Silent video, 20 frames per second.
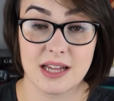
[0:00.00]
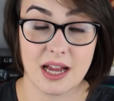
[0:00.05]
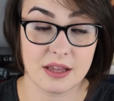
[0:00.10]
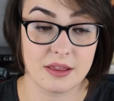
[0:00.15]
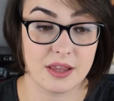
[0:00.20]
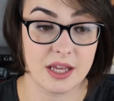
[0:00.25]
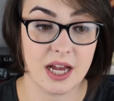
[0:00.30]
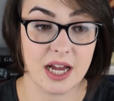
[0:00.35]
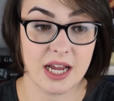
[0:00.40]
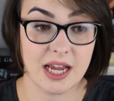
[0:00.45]
I
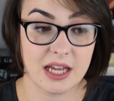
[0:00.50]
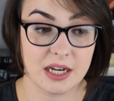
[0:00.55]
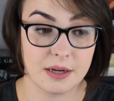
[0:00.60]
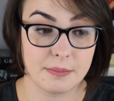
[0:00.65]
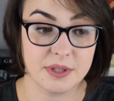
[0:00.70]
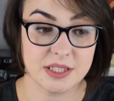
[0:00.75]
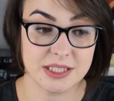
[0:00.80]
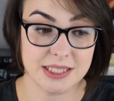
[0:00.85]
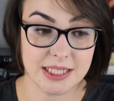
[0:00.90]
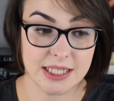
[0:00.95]
think I had it
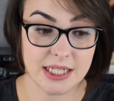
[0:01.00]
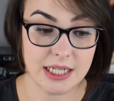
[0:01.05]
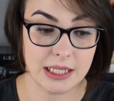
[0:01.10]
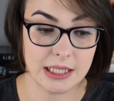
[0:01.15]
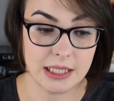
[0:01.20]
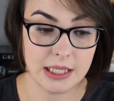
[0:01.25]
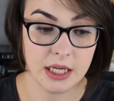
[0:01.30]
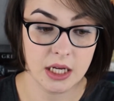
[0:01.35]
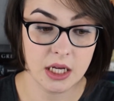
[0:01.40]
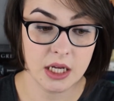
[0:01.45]

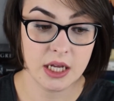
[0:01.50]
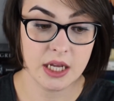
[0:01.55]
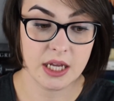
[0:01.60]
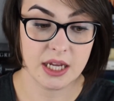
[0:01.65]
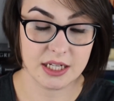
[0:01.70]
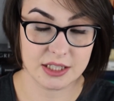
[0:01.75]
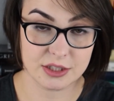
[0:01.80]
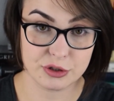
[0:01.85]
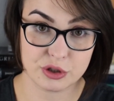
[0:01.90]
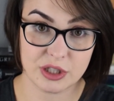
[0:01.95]
particularly
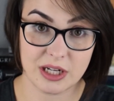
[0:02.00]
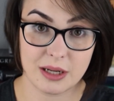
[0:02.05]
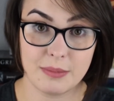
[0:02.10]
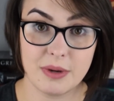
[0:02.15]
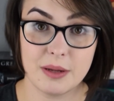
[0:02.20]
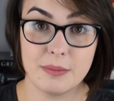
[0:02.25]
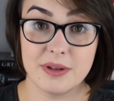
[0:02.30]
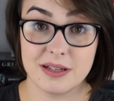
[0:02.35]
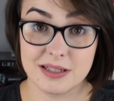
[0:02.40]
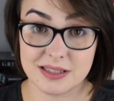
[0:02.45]

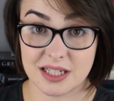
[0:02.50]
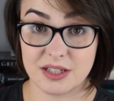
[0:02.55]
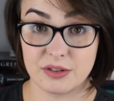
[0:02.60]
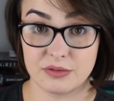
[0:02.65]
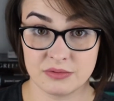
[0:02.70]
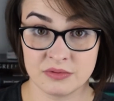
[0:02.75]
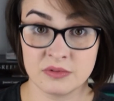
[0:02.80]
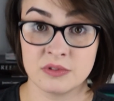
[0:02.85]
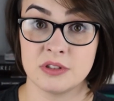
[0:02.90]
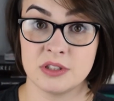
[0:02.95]
extremely because I
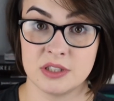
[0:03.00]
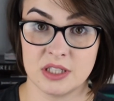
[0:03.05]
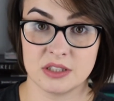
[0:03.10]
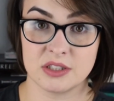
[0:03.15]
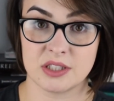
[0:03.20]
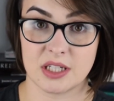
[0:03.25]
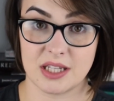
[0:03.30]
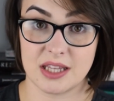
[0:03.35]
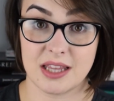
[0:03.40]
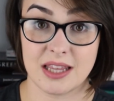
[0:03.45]
did
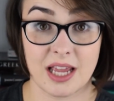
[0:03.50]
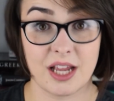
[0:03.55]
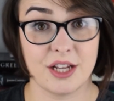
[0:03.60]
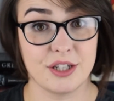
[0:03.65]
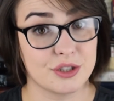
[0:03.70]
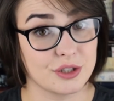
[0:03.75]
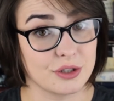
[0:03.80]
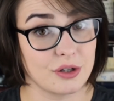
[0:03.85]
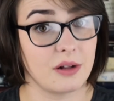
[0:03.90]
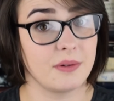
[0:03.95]
study the
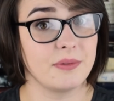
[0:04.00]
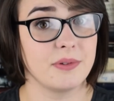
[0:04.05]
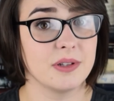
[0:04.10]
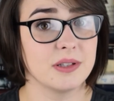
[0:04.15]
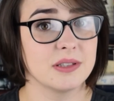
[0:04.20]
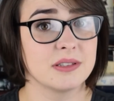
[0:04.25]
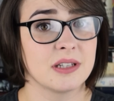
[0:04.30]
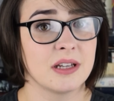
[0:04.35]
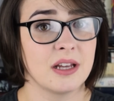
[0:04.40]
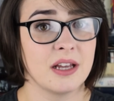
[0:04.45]
ancient
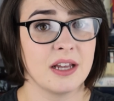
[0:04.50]
novels